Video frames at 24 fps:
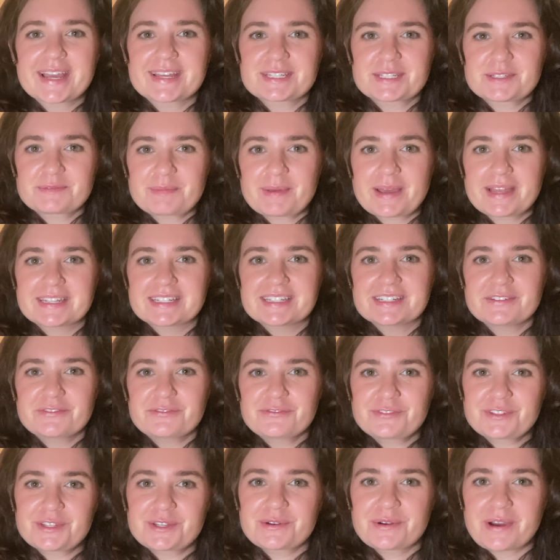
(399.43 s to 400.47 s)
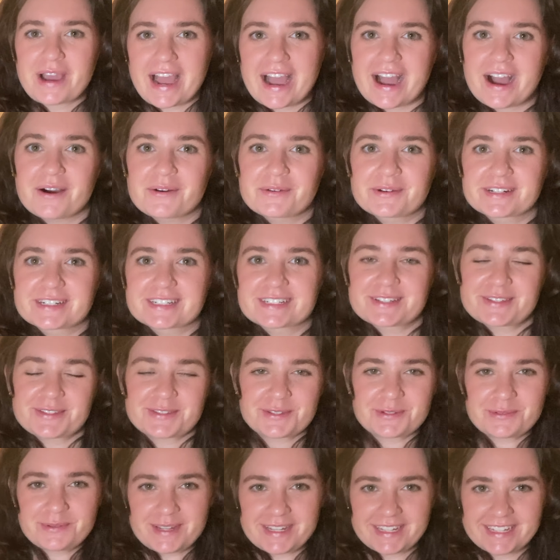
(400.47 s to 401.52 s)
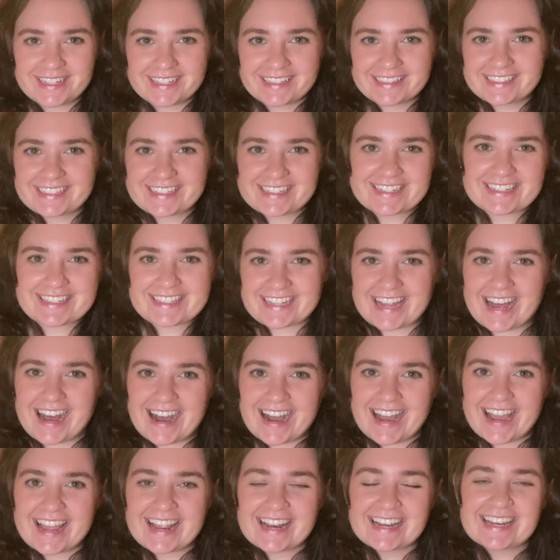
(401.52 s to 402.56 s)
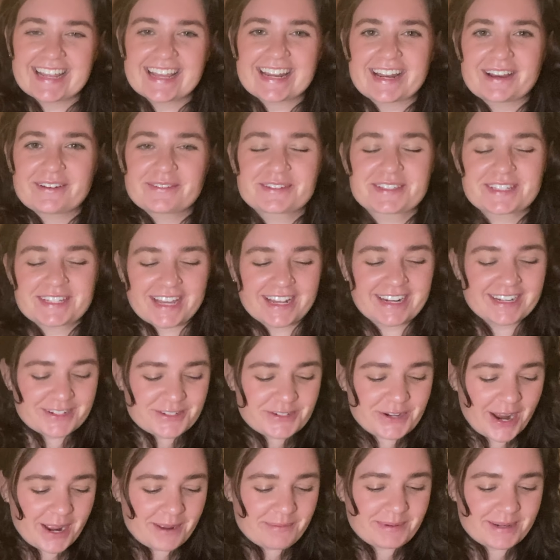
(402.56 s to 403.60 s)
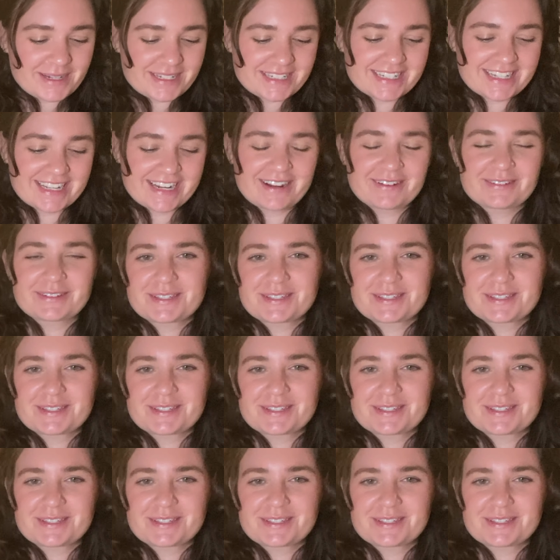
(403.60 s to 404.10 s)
I spent a few hours tweaking the design and I was gonna try printing it out